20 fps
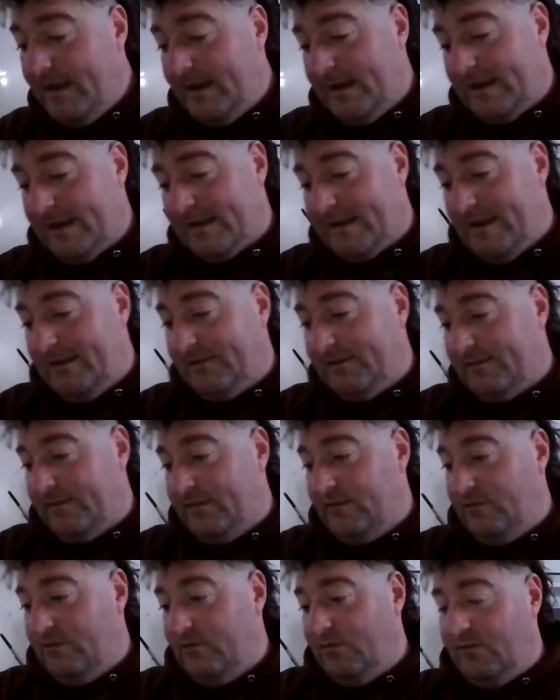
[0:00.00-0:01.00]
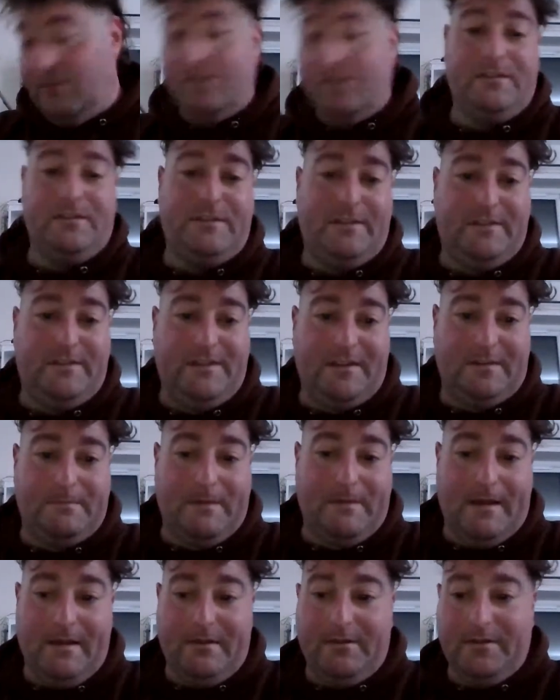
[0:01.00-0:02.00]
That came to
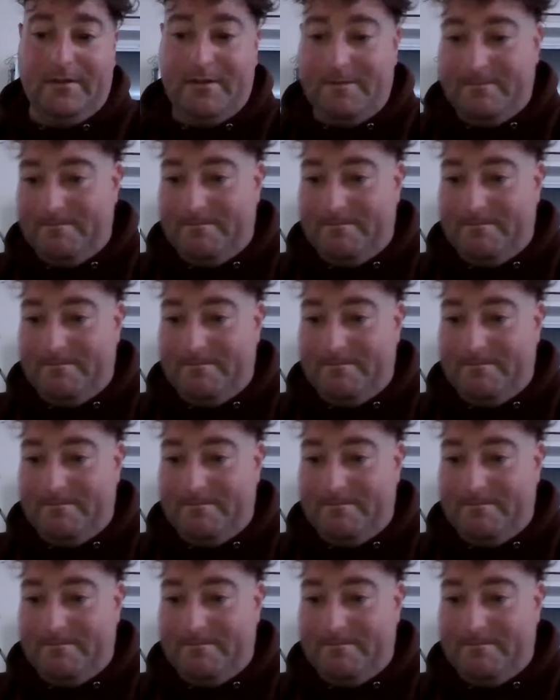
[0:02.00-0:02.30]
£96.